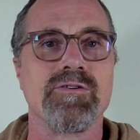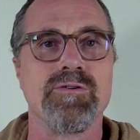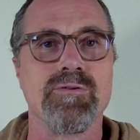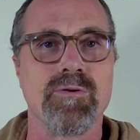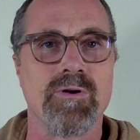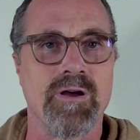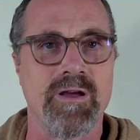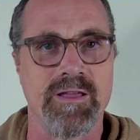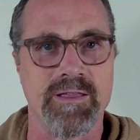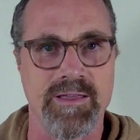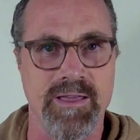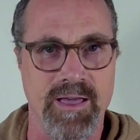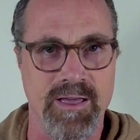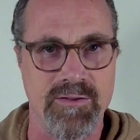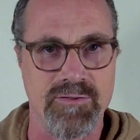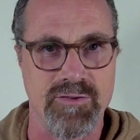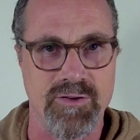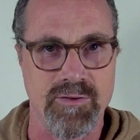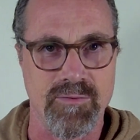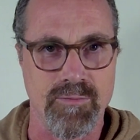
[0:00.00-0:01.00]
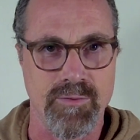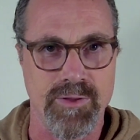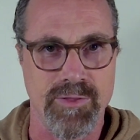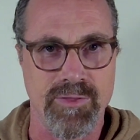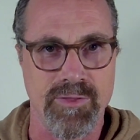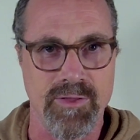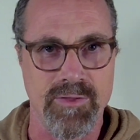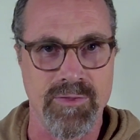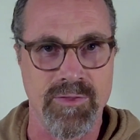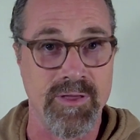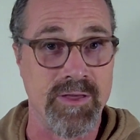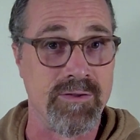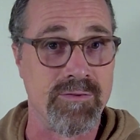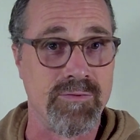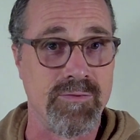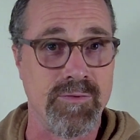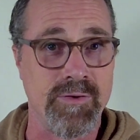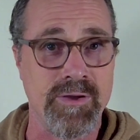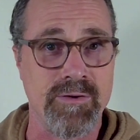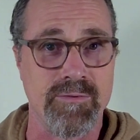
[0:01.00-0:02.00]
you are engaging with
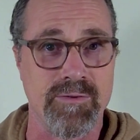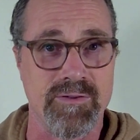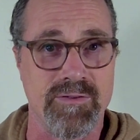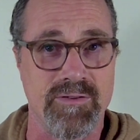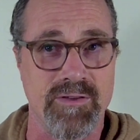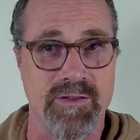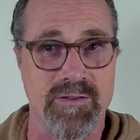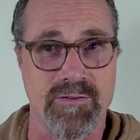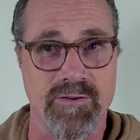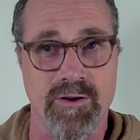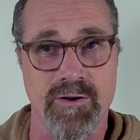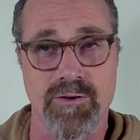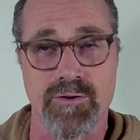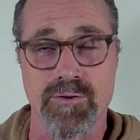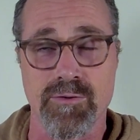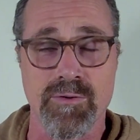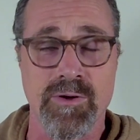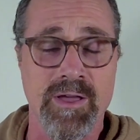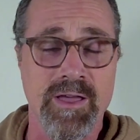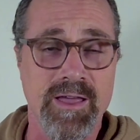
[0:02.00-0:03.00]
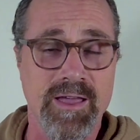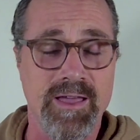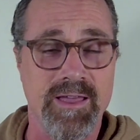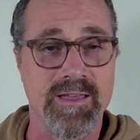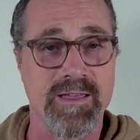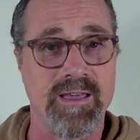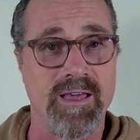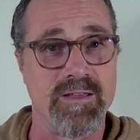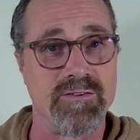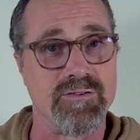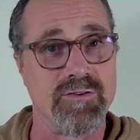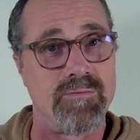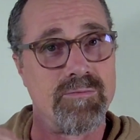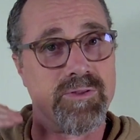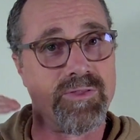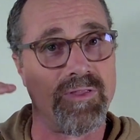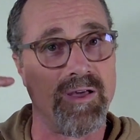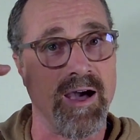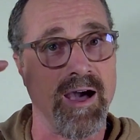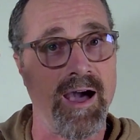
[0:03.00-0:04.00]
these frequencies. Are you engaging
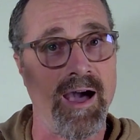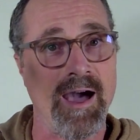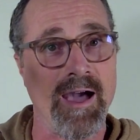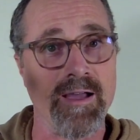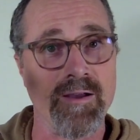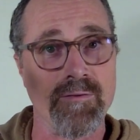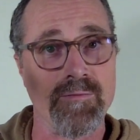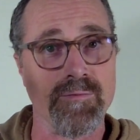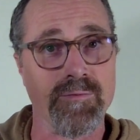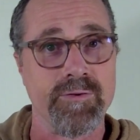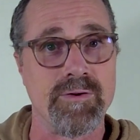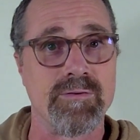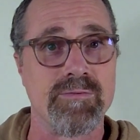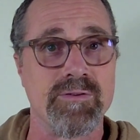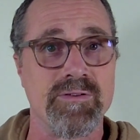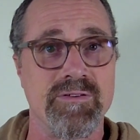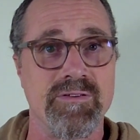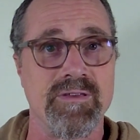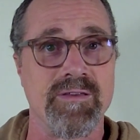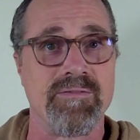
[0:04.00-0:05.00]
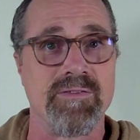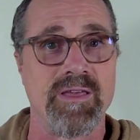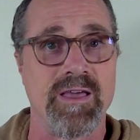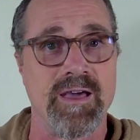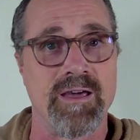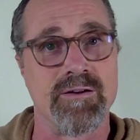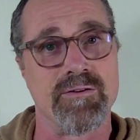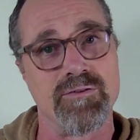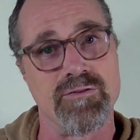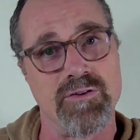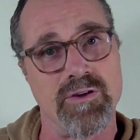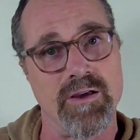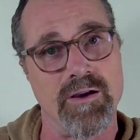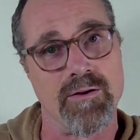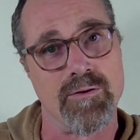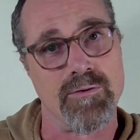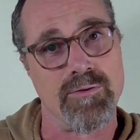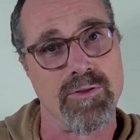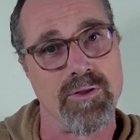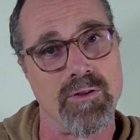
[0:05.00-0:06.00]
with the higher frequency of the energy
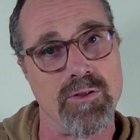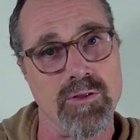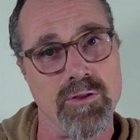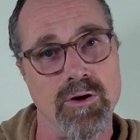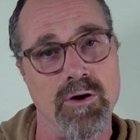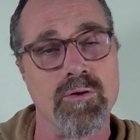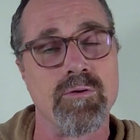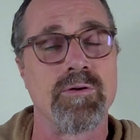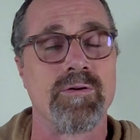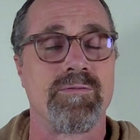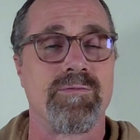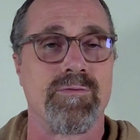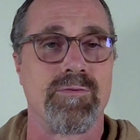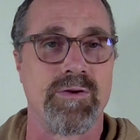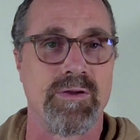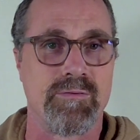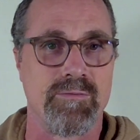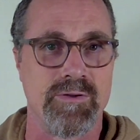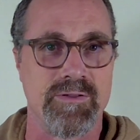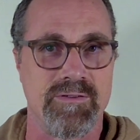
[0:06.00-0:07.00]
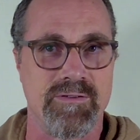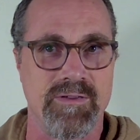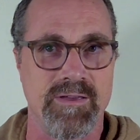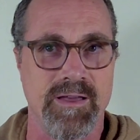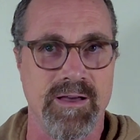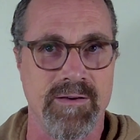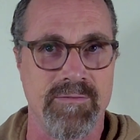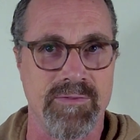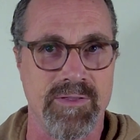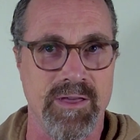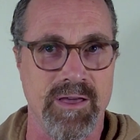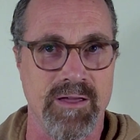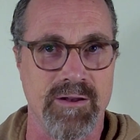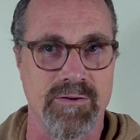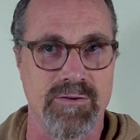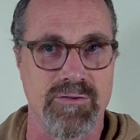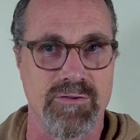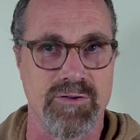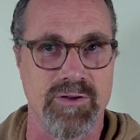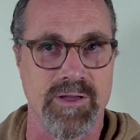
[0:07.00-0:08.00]
or the lower frequency of the
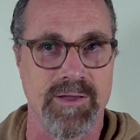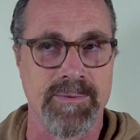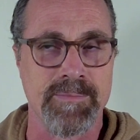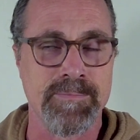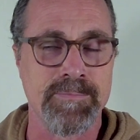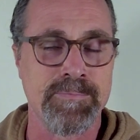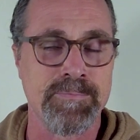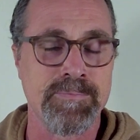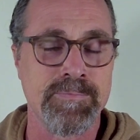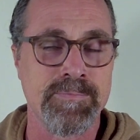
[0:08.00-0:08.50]
energy?